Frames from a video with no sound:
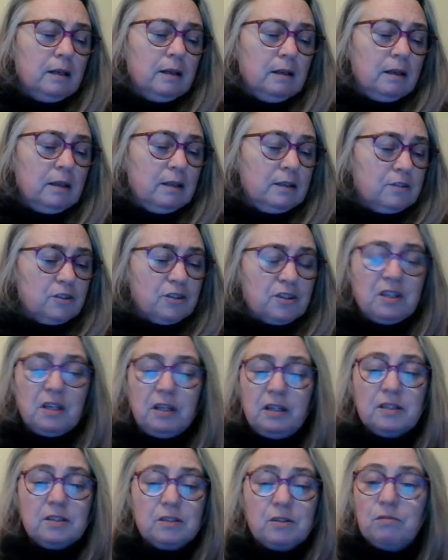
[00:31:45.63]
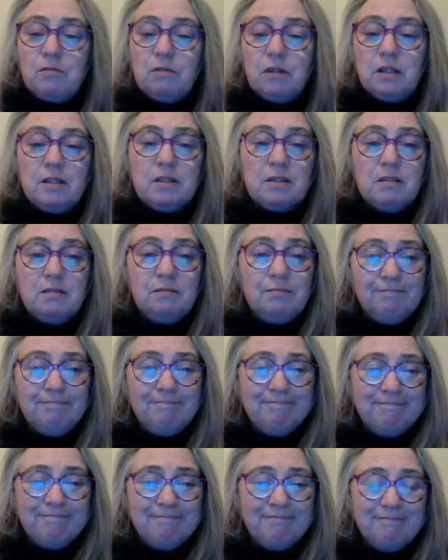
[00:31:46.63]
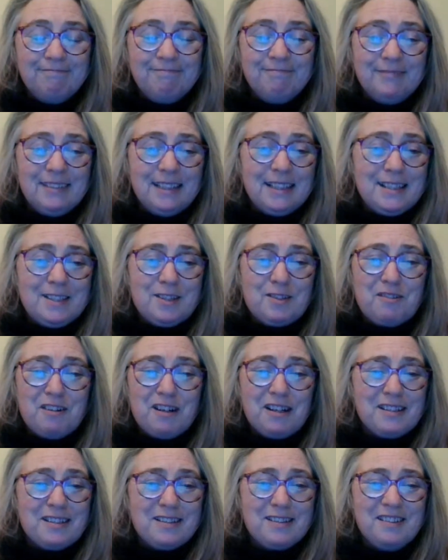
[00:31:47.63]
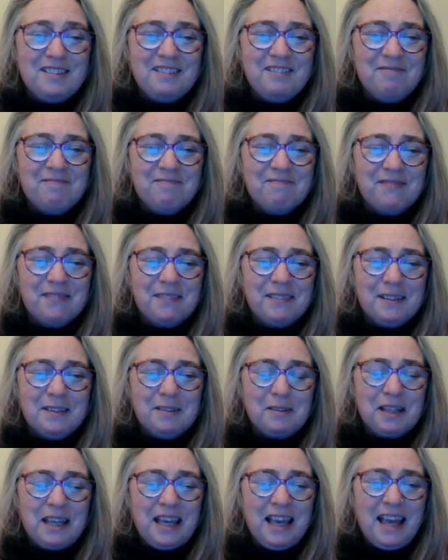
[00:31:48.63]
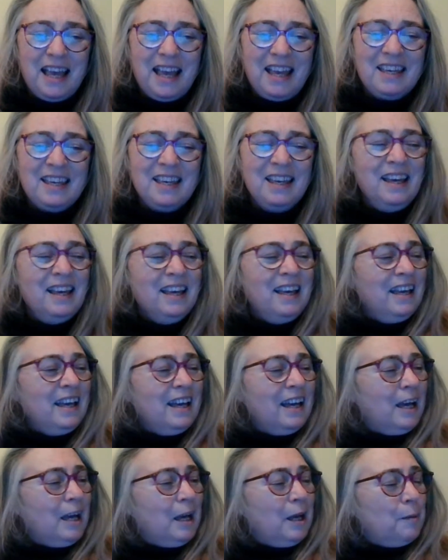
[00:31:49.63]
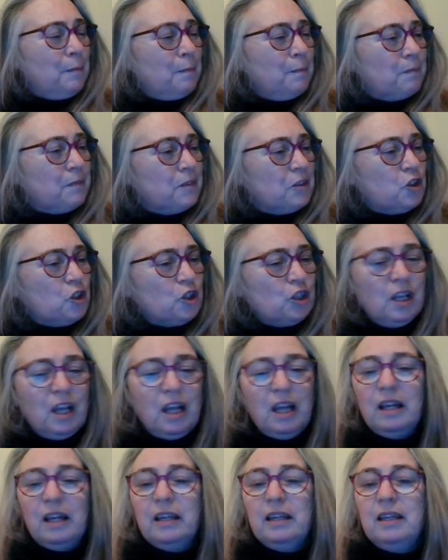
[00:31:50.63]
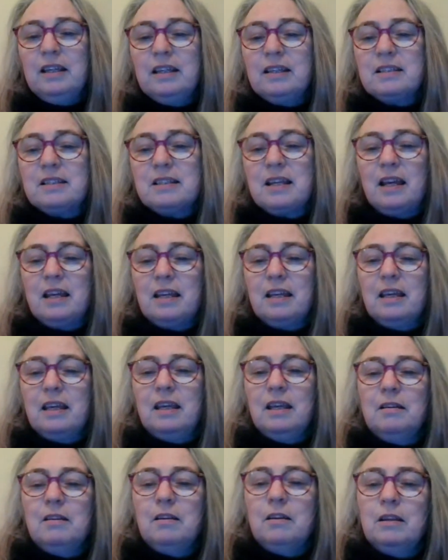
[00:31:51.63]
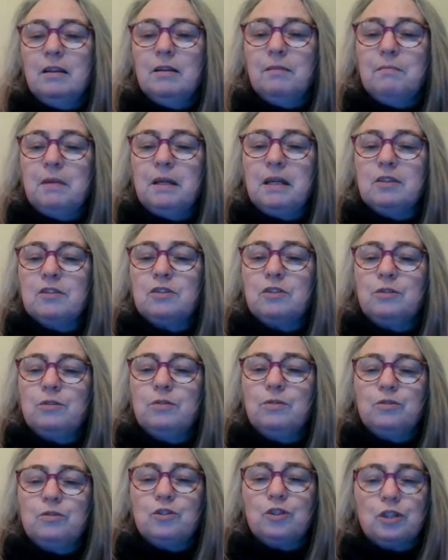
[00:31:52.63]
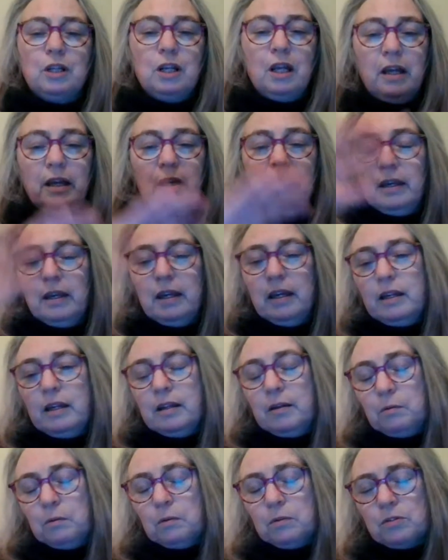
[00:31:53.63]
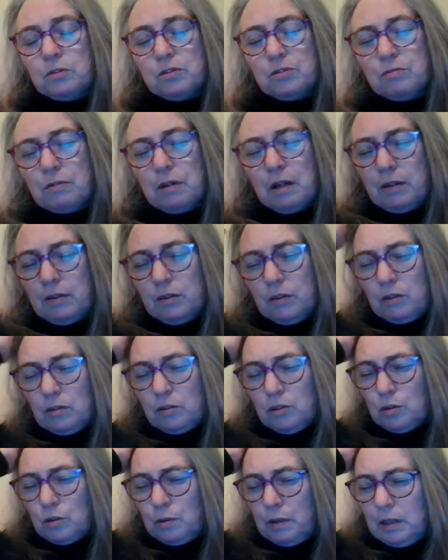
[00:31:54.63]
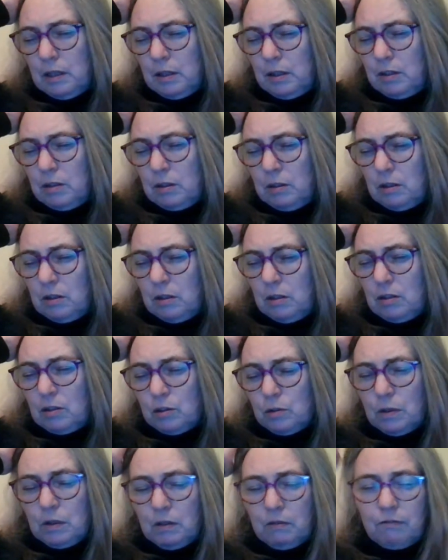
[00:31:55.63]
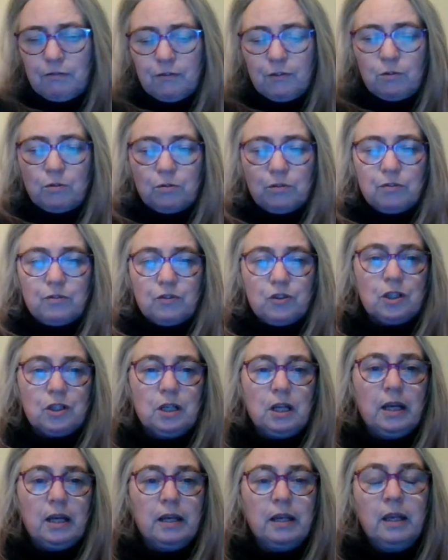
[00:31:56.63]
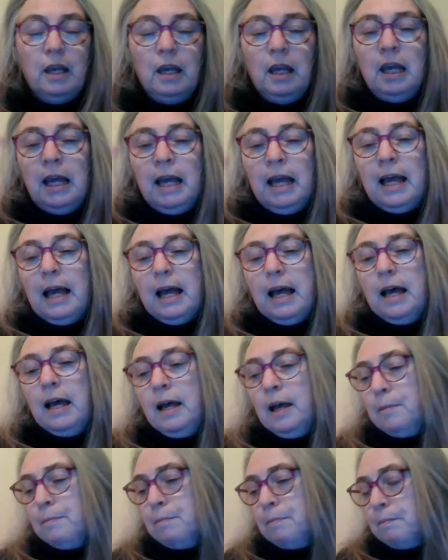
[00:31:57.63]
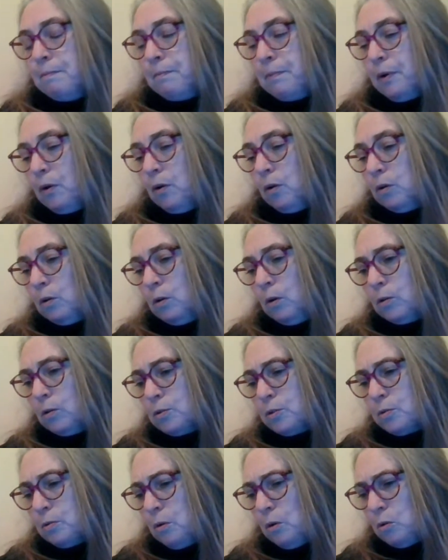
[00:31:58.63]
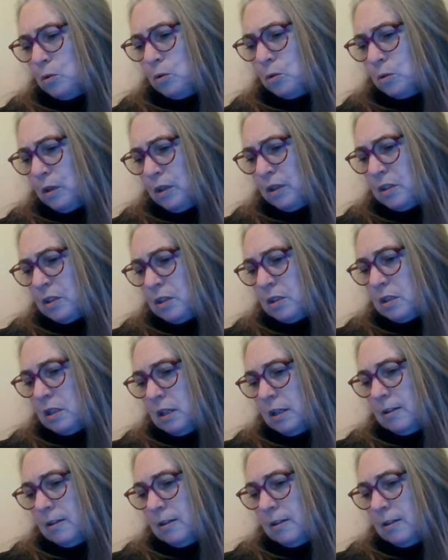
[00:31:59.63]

he's just saying, it's all right, son. It's all right, son. Okay. July is taking me to July, and I want around the 23rd, 24th of July. But also August.